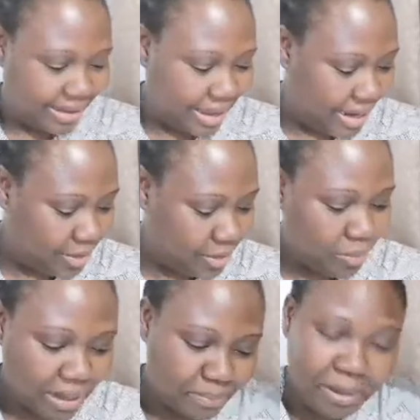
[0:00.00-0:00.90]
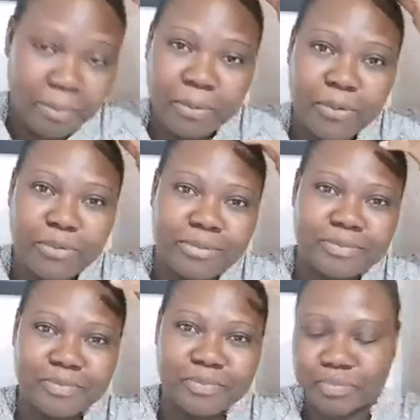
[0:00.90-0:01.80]
Hello, my people.
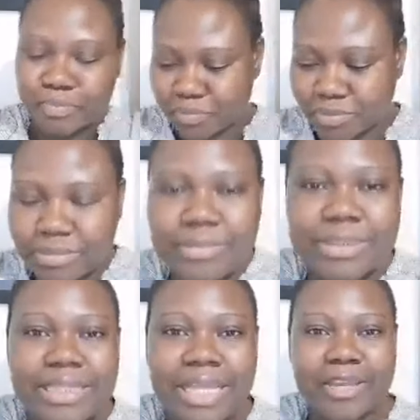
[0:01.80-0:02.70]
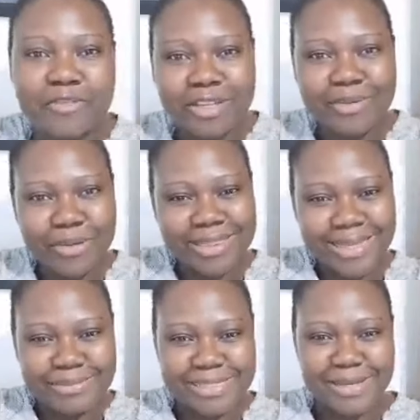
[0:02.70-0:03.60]
Thank you for the one
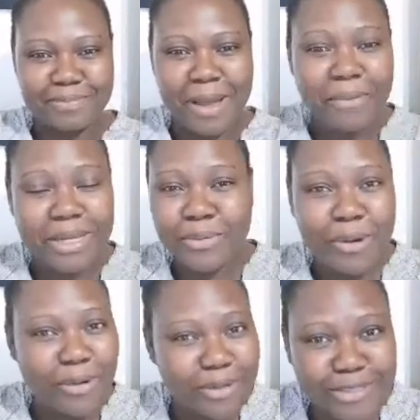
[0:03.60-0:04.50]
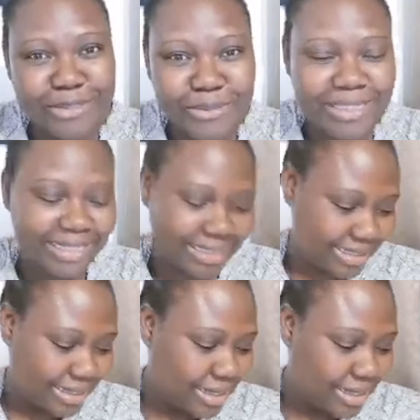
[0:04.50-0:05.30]
thumbs up. How are you all doing?